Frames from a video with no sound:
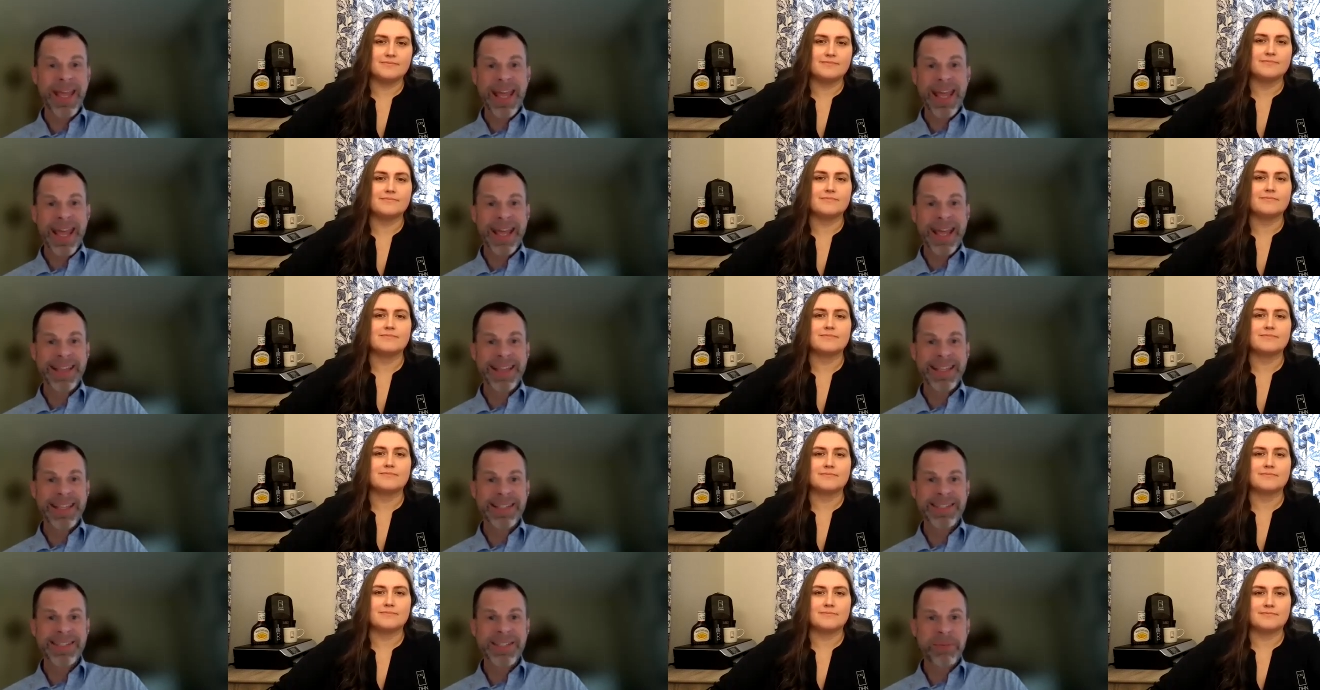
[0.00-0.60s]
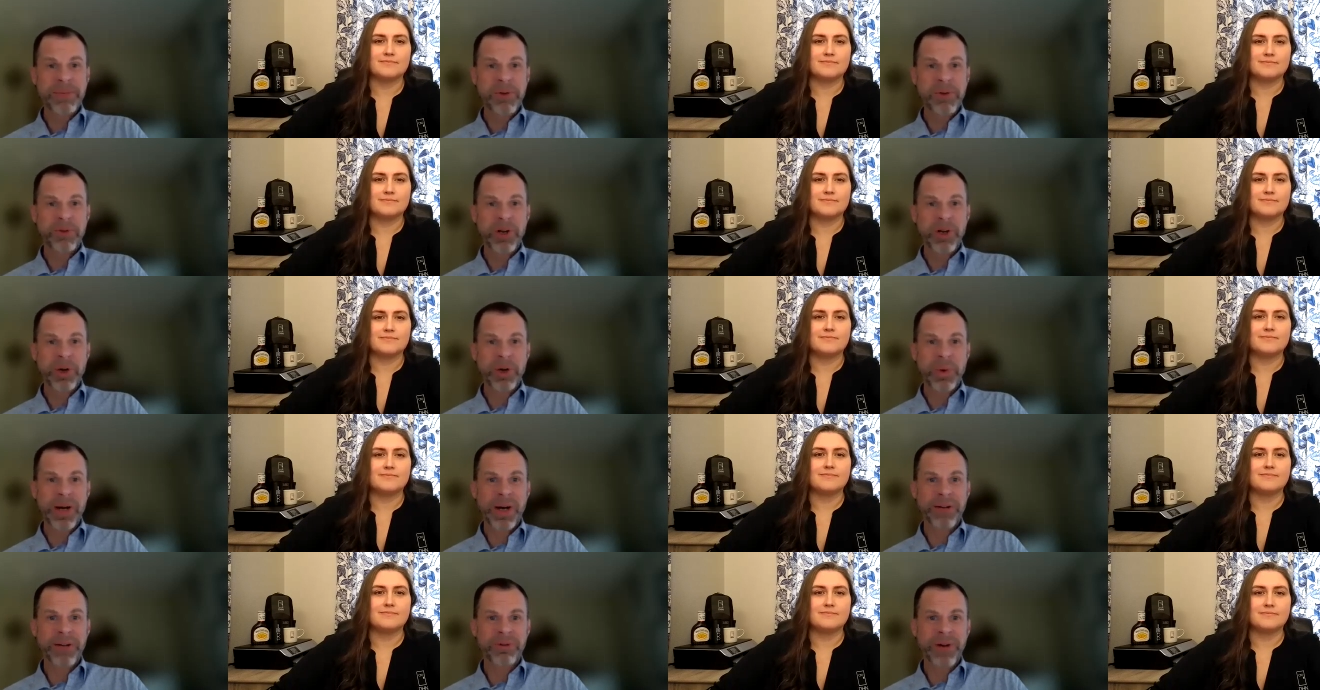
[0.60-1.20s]
Speaker 1: And then some of
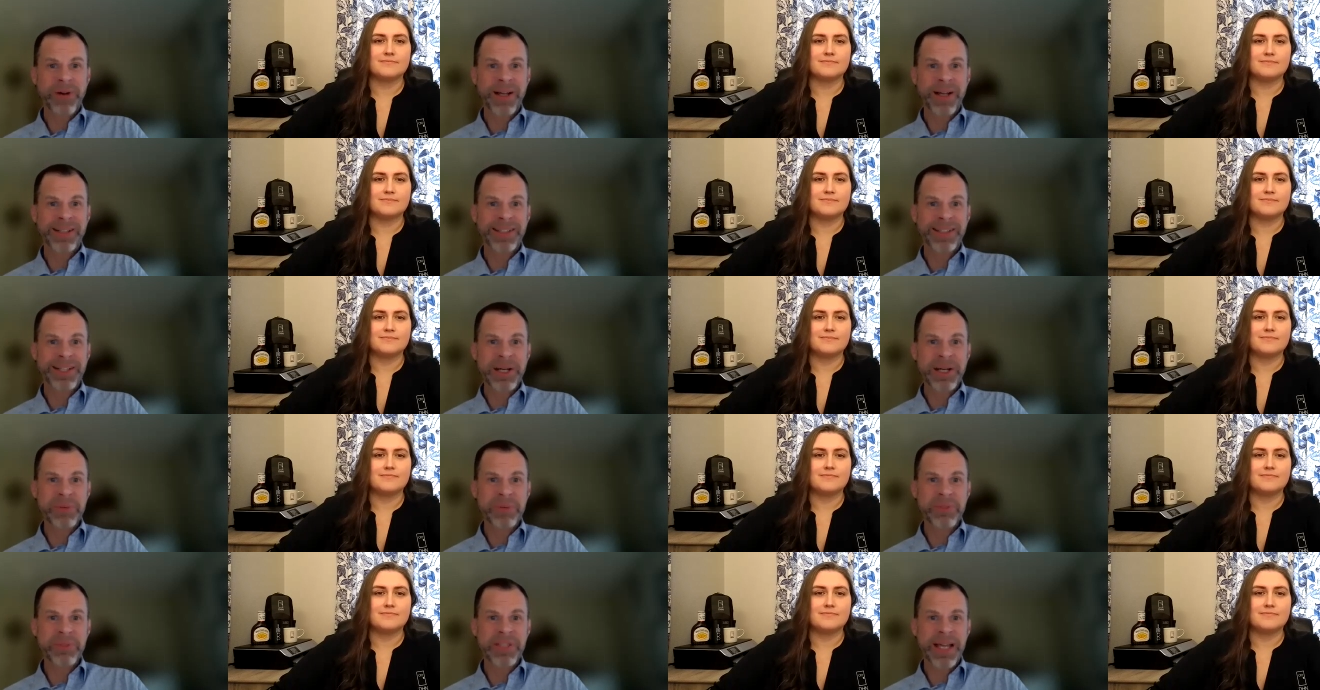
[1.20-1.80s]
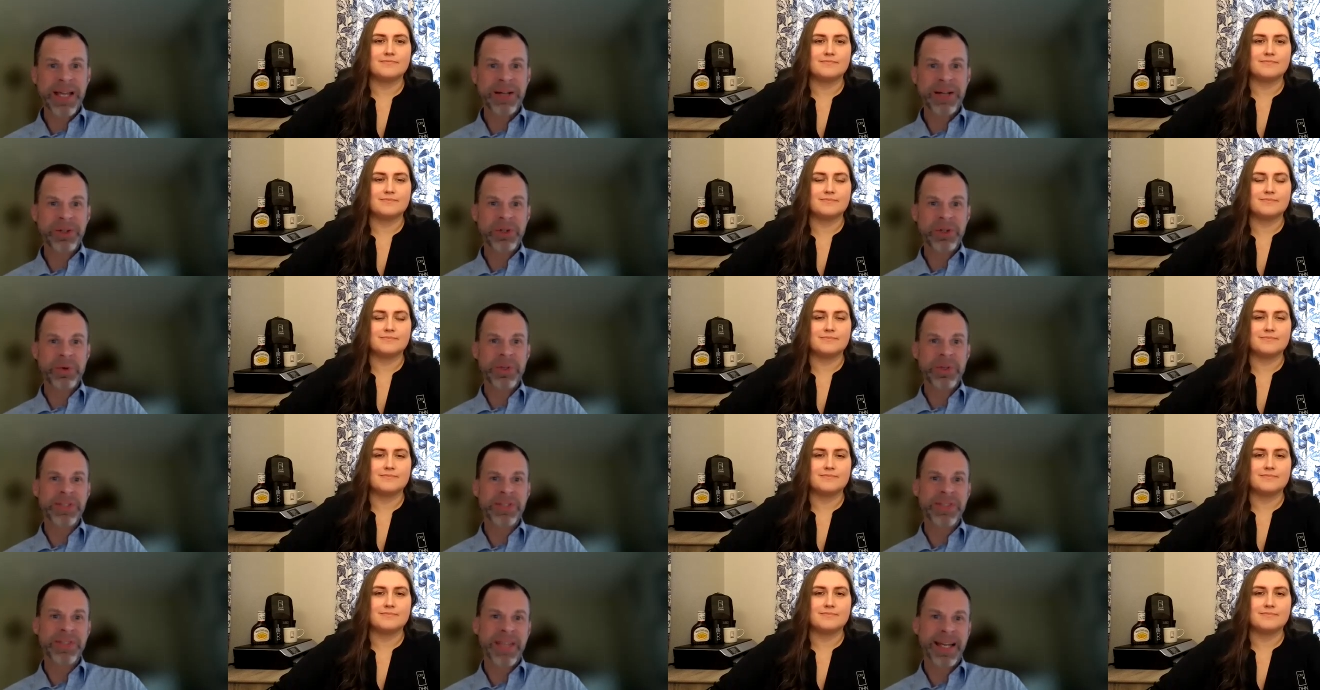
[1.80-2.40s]
it, quite frankly, comes down
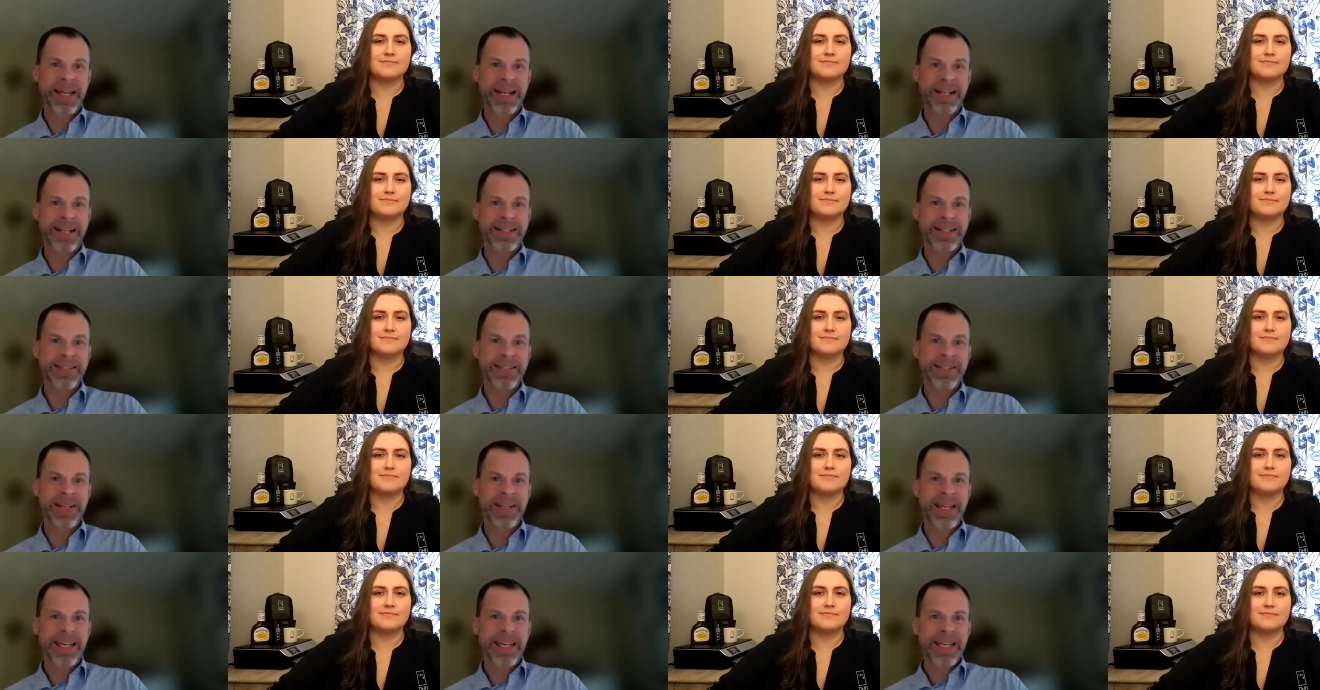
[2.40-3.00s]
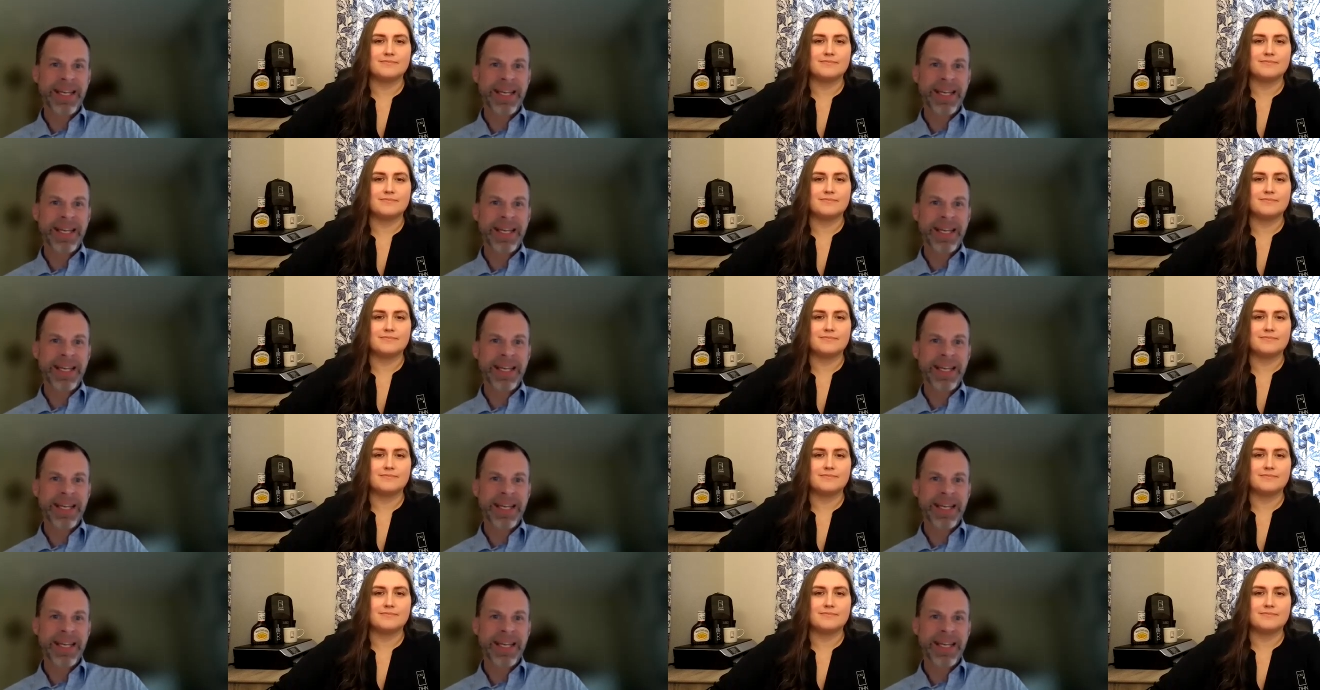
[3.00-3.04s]
to aesthetics.